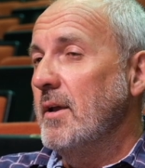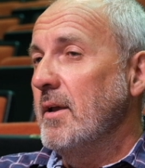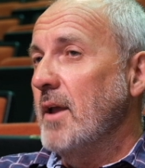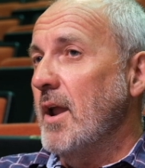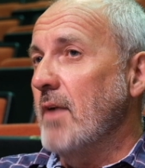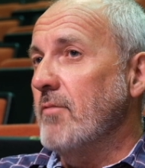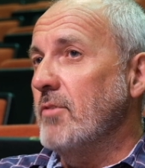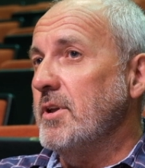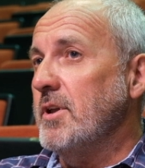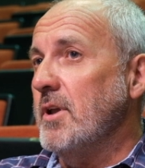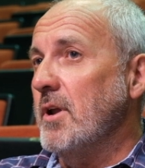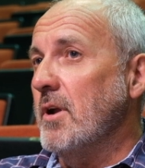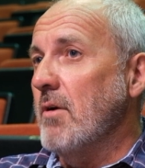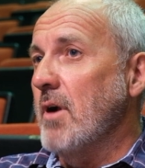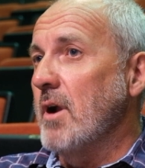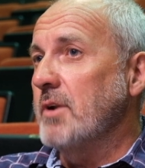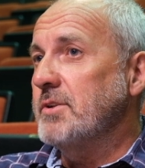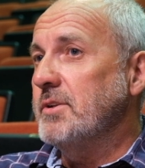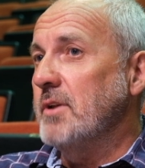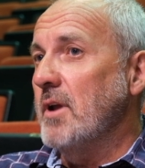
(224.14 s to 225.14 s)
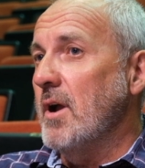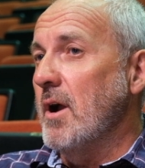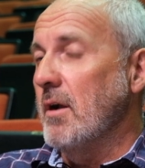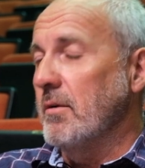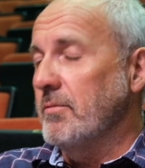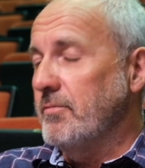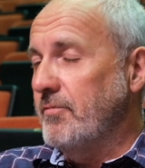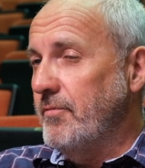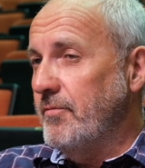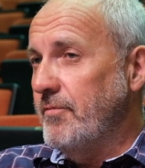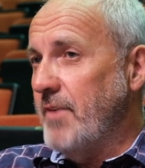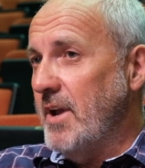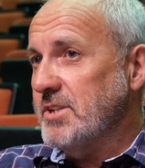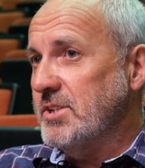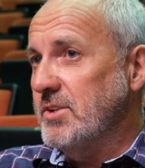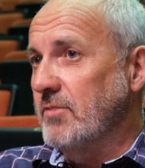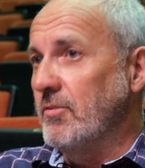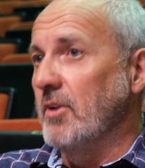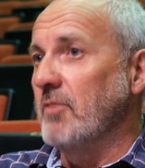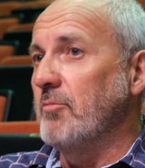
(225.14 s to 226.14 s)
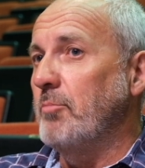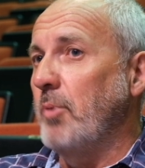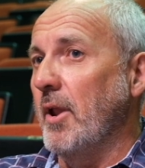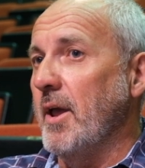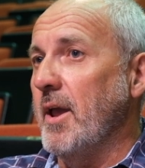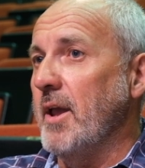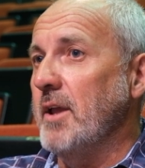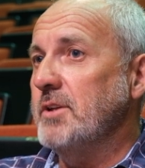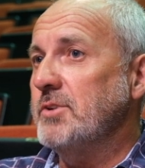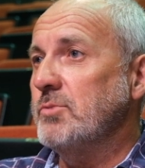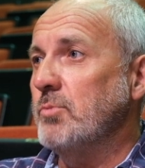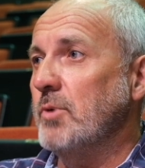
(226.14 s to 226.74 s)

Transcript: every year our festival of plays,